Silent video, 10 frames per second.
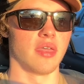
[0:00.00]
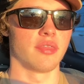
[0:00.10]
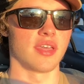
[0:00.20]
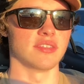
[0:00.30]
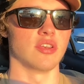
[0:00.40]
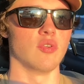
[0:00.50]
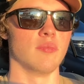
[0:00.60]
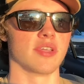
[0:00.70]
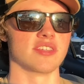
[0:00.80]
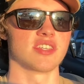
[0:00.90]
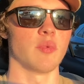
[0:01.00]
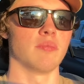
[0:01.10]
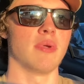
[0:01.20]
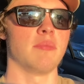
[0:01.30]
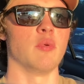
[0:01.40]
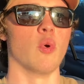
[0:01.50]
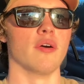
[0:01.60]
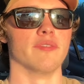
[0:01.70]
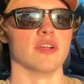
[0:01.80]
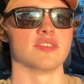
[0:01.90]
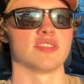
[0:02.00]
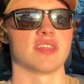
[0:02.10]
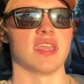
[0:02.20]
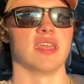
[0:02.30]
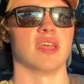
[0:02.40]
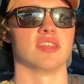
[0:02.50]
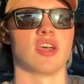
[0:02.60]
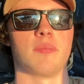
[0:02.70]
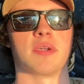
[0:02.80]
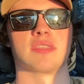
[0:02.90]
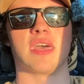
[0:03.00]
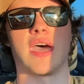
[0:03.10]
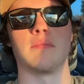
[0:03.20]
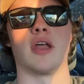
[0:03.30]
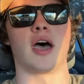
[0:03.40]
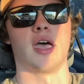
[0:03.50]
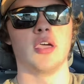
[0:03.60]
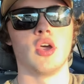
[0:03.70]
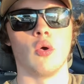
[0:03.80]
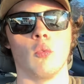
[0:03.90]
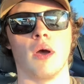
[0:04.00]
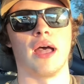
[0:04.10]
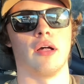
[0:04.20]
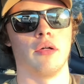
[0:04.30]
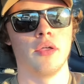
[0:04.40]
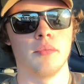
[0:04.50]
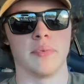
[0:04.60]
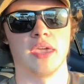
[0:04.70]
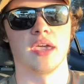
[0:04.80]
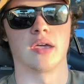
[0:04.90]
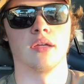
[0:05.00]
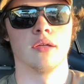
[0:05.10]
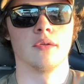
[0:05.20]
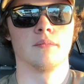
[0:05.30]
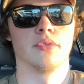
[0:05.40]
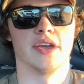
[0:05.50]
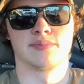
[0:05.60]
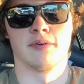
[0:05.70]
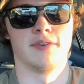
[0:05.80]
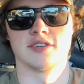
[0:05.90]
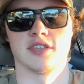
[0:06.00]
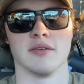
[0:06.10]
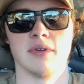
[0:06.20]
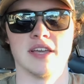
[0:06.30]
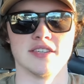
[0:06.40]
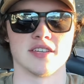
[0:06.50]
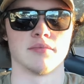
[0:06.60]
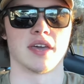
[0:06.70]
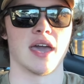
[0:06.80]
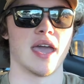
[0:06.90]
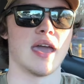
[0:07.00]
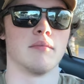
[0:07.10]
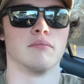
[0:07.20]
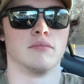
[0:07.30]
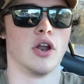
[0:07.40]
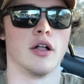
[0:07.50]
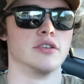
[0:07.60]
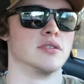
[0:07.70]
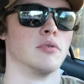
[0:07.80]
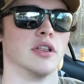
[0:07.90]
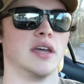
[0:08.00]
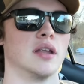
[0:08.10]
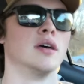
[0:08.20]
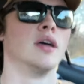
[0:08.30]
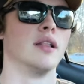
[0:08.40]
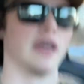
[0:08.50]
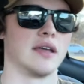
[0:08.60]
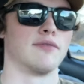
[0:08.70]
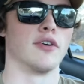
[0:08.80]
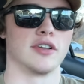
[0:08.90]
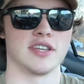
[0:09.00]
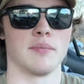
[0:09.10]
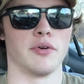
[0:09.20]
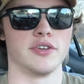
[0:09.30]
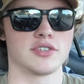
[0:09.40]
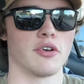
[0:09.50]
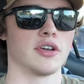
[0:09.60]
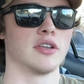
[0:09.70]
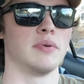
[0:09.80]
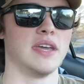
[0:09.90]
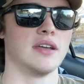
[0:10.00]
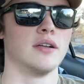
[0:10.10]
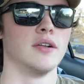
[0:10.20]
thing to do it, because someone may be well-versed in a topic that I'm not, while being less proficient than me in something I am knowledgeable in. Like, for example, there's going to be